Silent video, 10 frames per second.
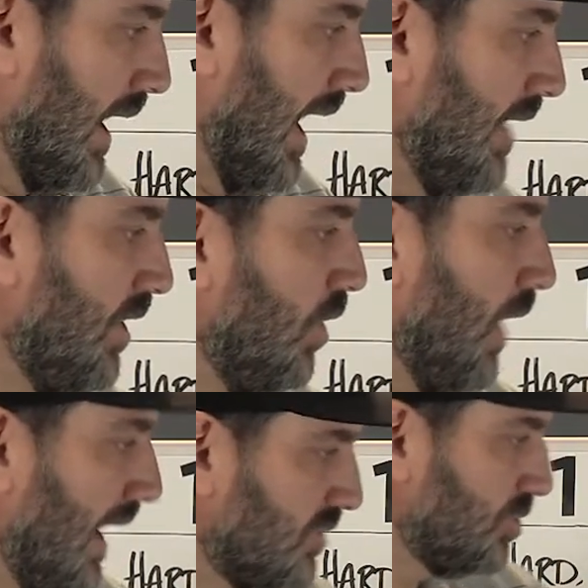I know
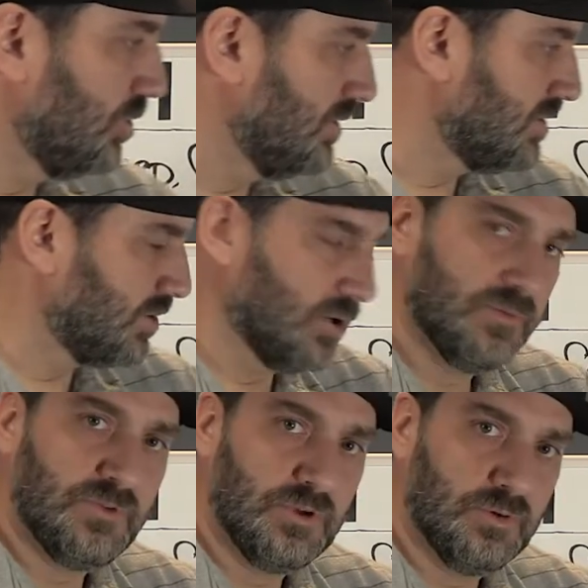I should
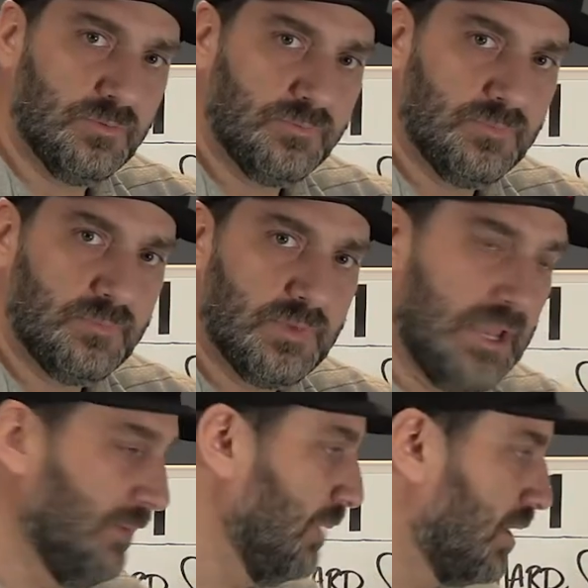serve you,
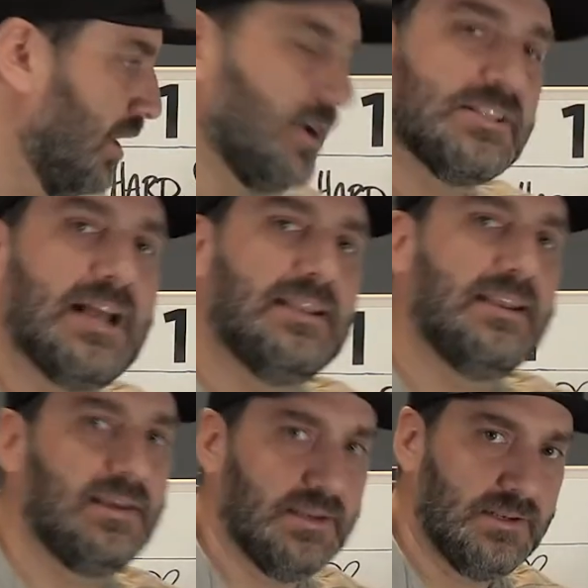and because I
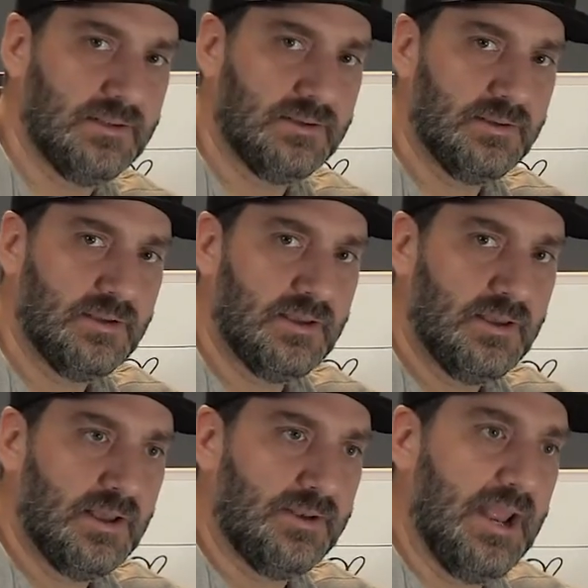did,
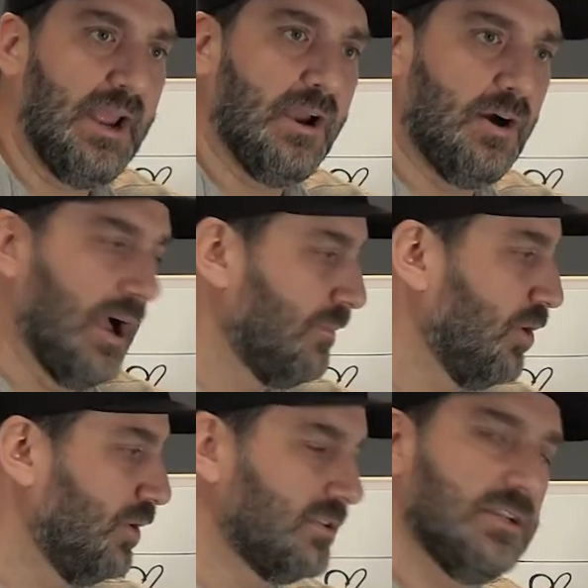now I'm
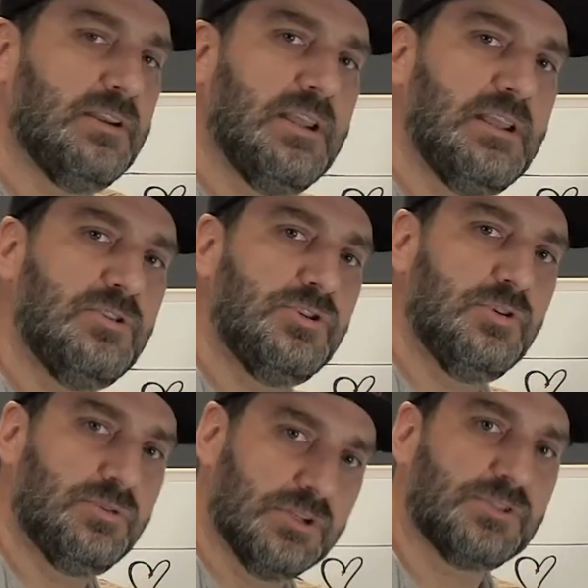going to need
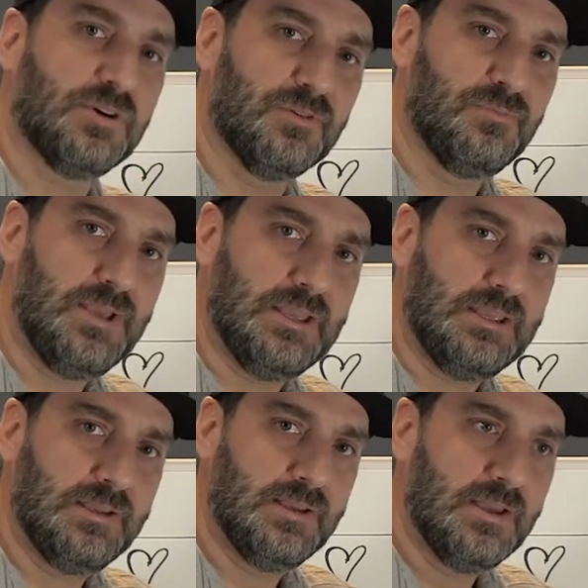you to serve
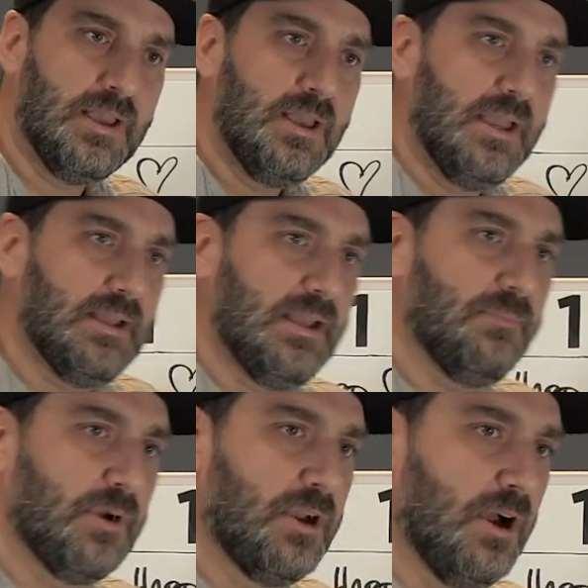me.
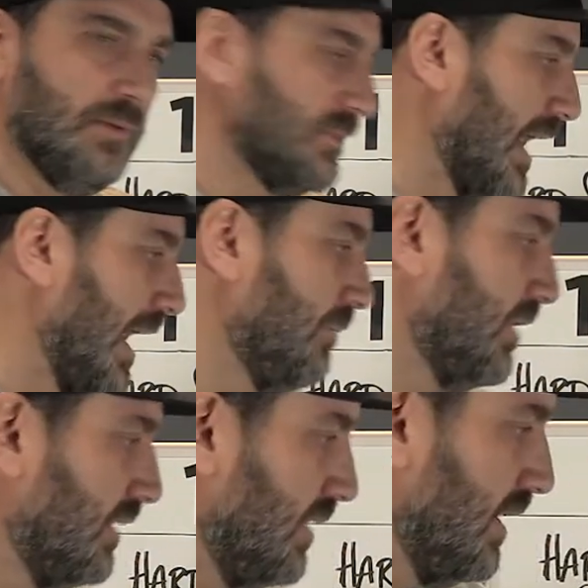It becomes, I'm
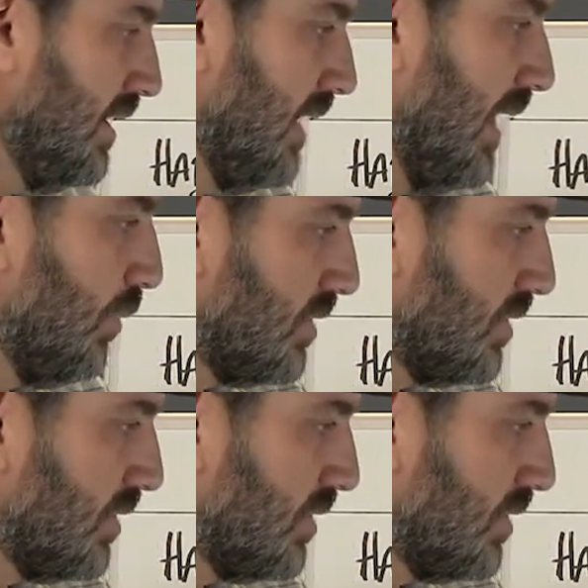going to need a